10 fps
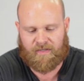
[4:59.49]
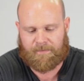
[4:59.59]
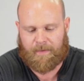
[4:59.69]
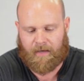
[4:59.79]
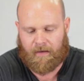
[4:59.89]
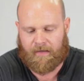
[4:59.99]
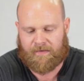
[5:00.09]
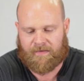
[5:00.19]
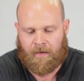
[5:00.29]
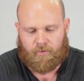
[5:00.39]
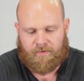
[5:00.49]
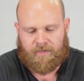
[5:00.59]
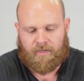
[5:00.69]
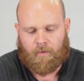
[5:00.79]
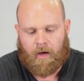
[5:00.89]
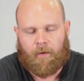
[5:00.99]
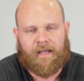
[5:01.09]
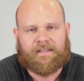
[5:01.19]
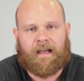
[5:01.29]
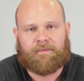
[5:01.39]
just because, do you
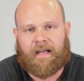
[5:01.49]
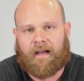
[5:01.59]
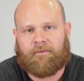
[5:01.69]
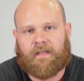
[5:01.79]
always have to have